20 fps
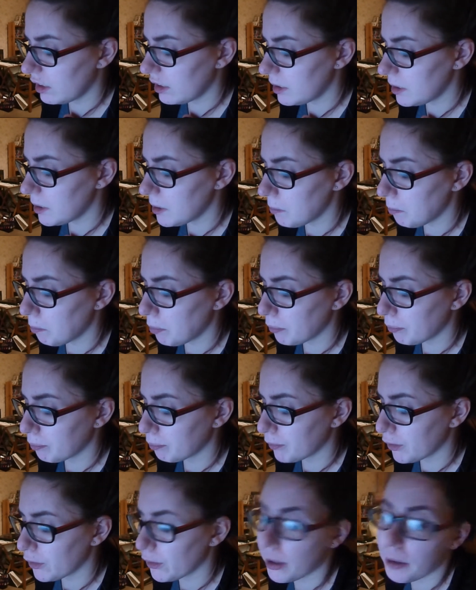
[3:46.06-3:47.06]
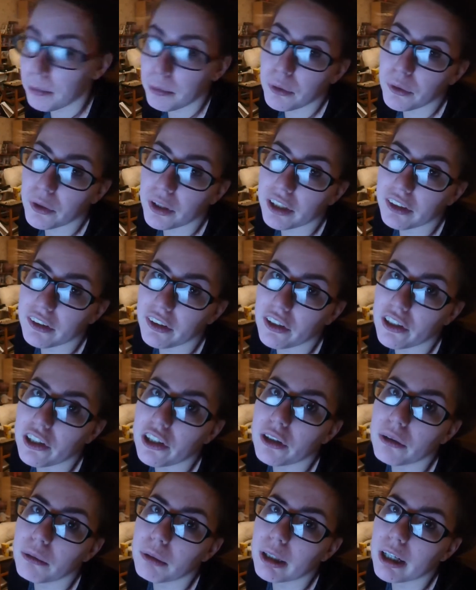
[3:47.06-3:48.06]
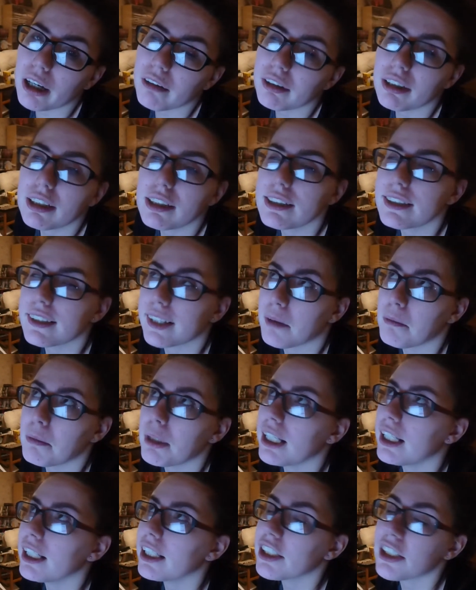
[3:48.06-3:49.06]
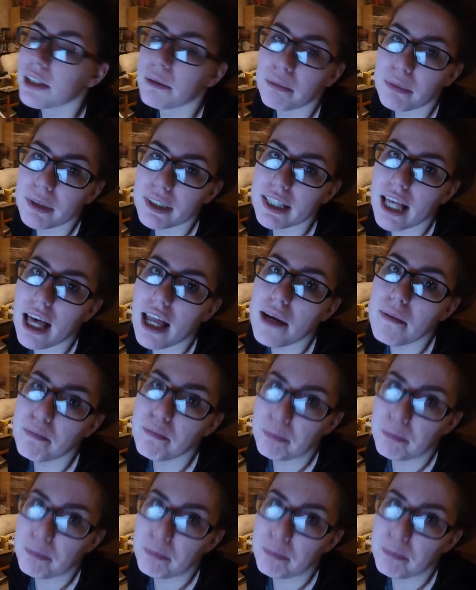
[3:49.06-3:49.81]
yep. So now I'm cooking dinner. We're having scampi, chips, and